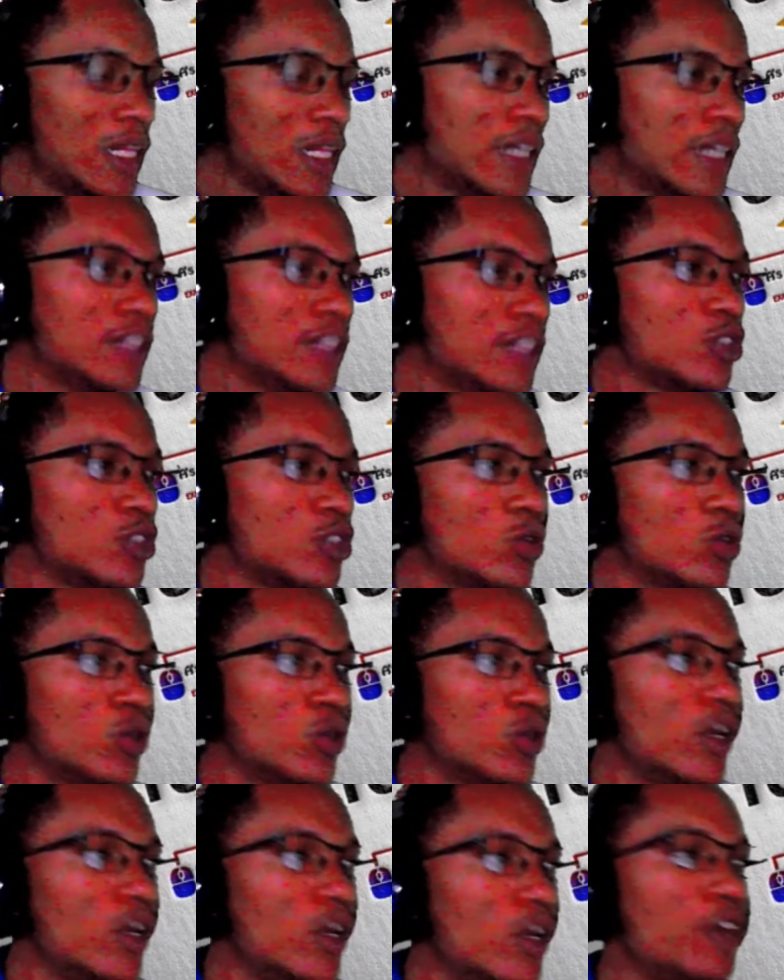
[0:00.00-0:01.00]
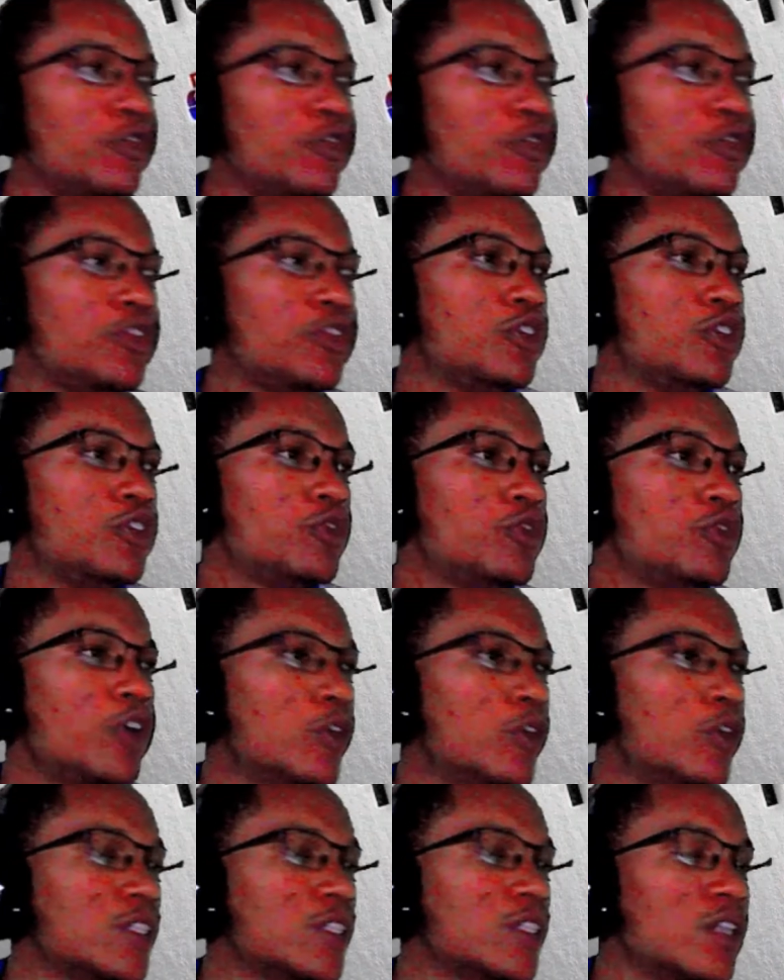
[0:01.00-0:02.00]
So if you found
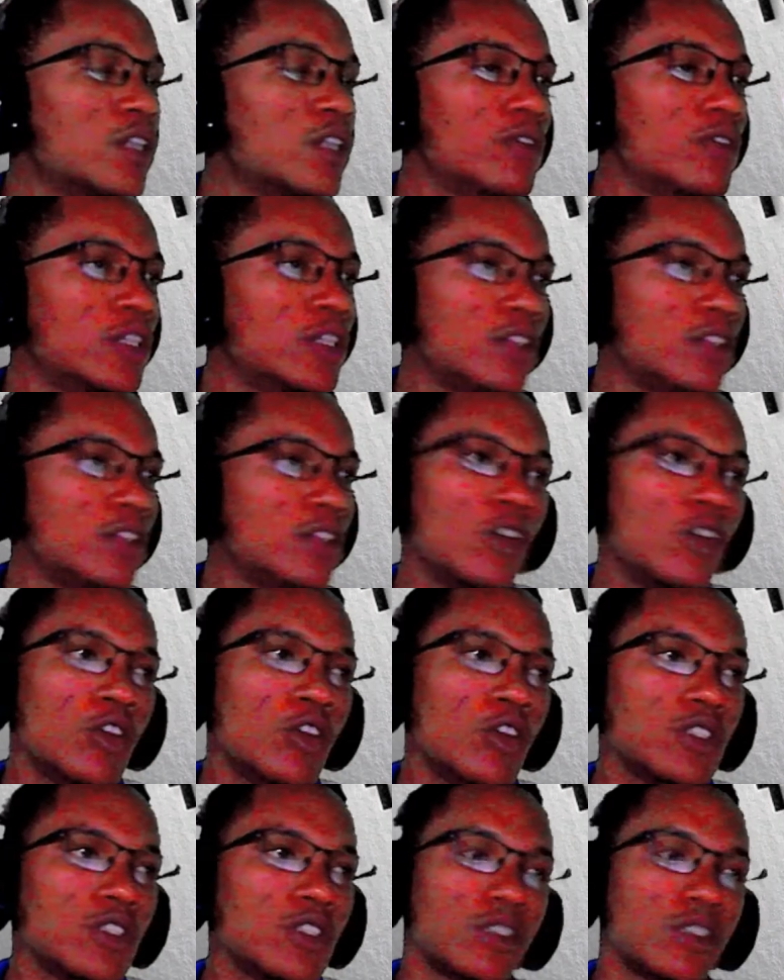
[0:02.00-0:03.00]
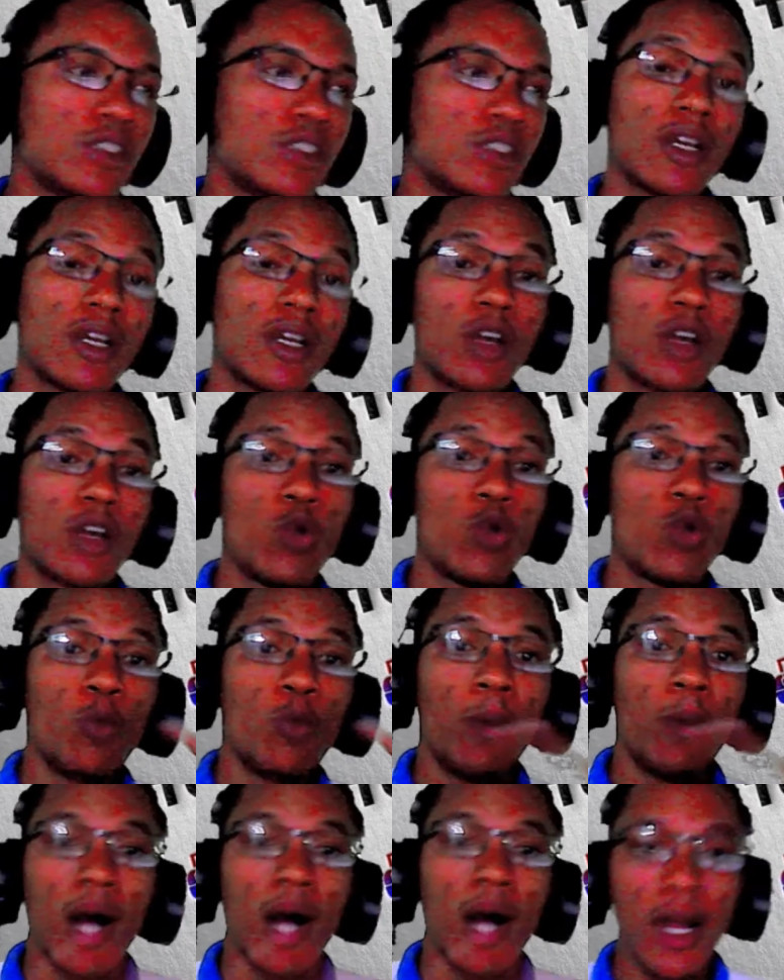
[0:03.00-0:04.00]
yourself a little lost, go
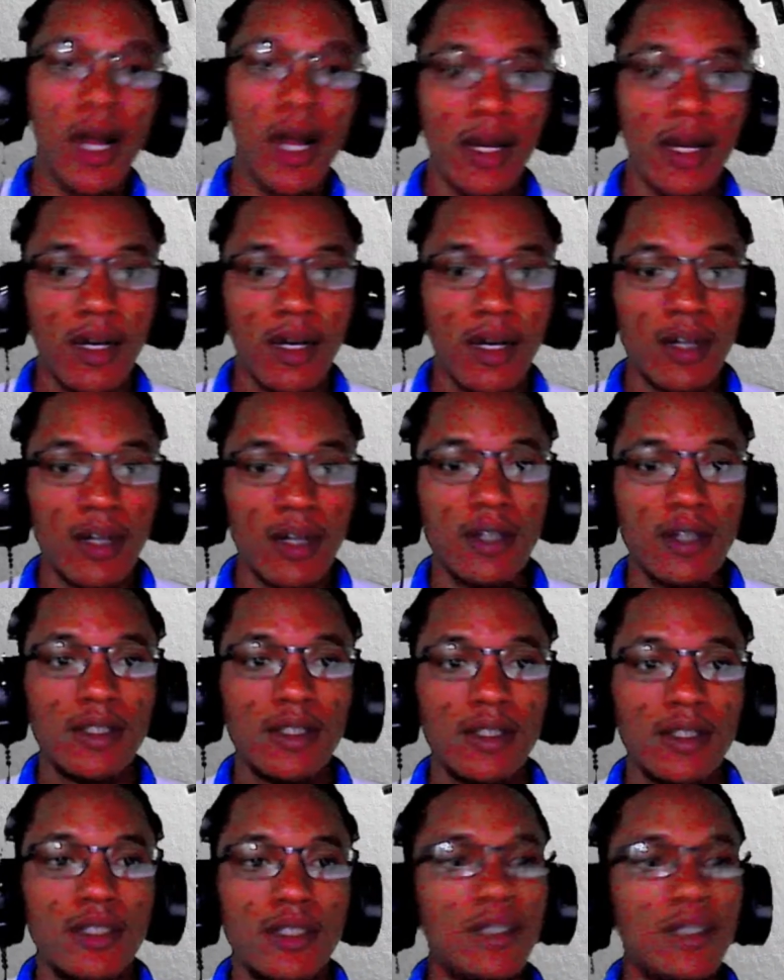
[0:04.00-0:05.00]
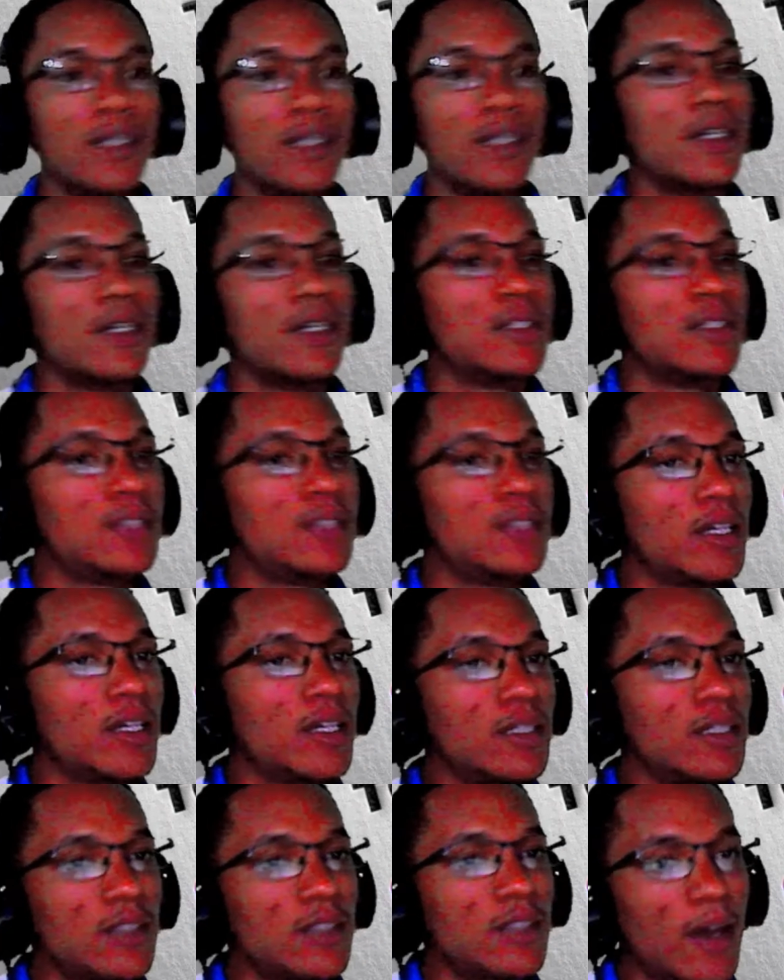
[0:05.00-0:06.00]
back, take your
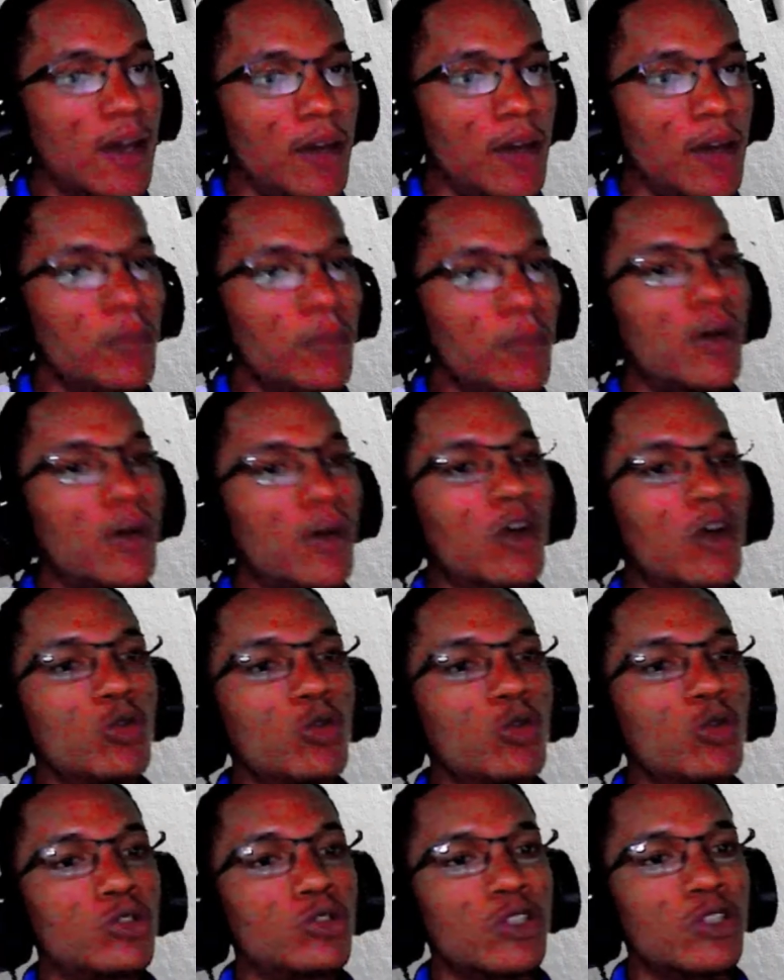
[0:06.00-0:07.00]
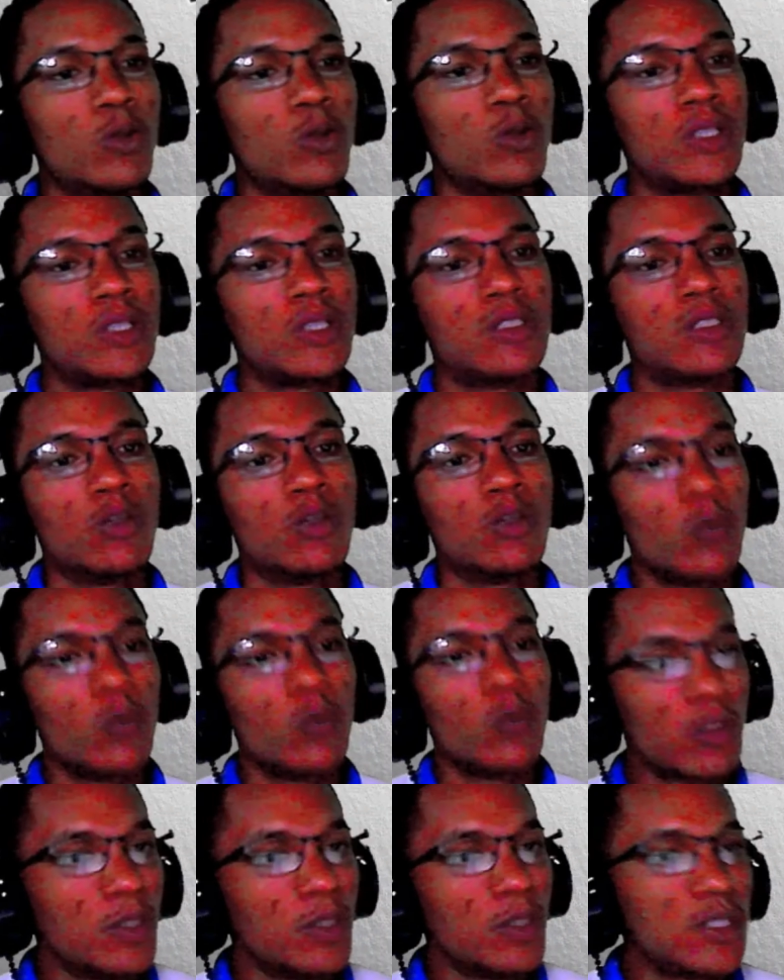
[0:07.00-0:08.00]
time and go through the question with
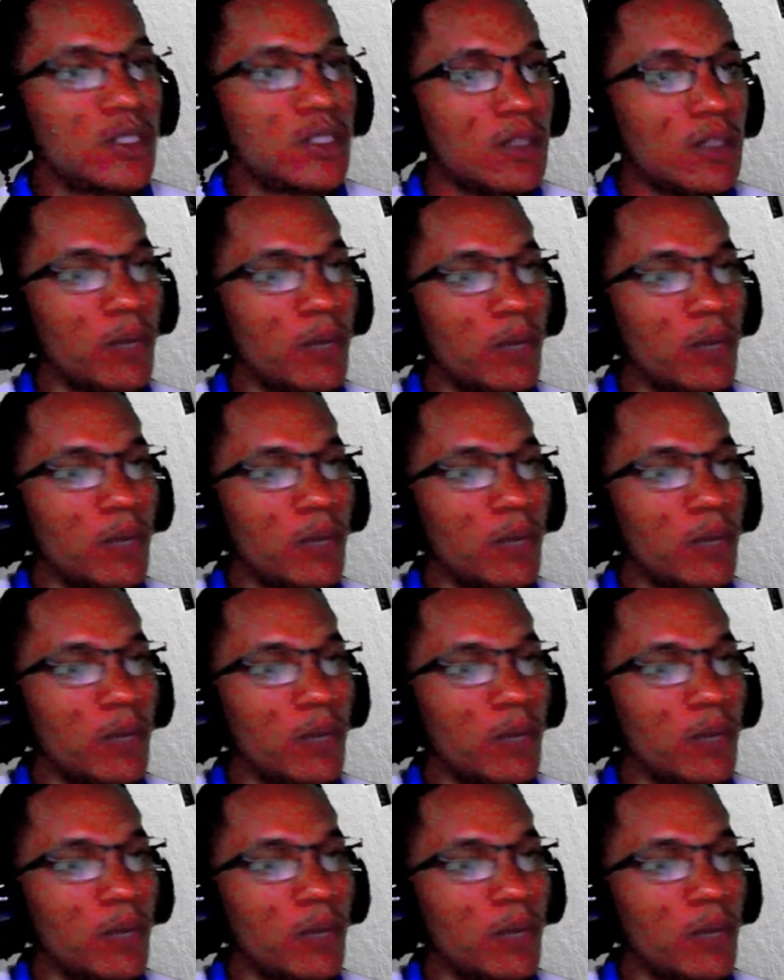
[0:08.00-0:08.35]
me step by